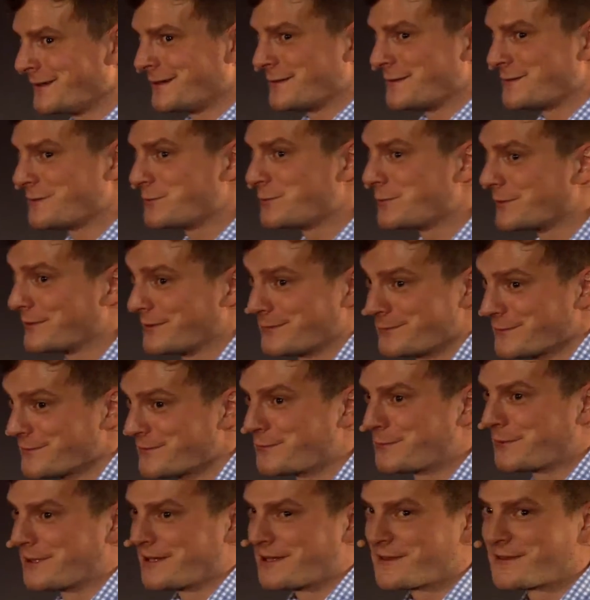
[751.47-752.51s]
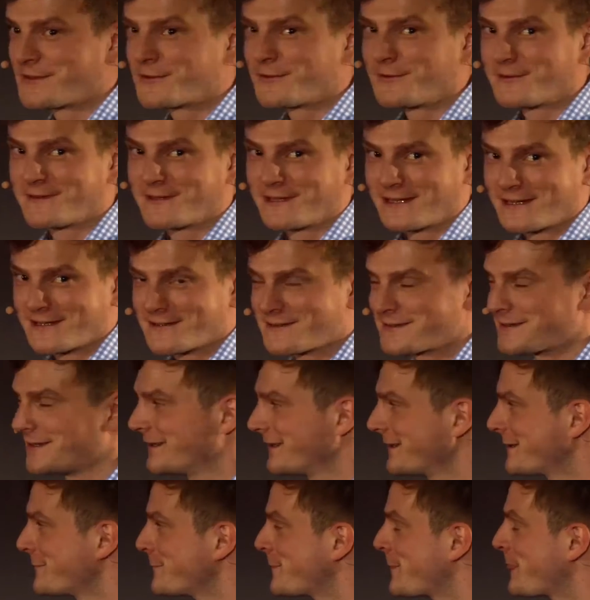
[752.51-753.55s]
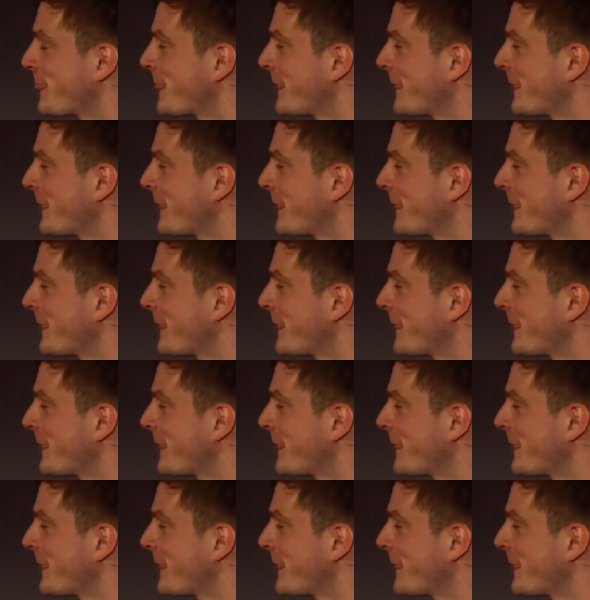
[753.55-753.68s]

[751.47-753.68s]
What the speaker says: super enthusiastic.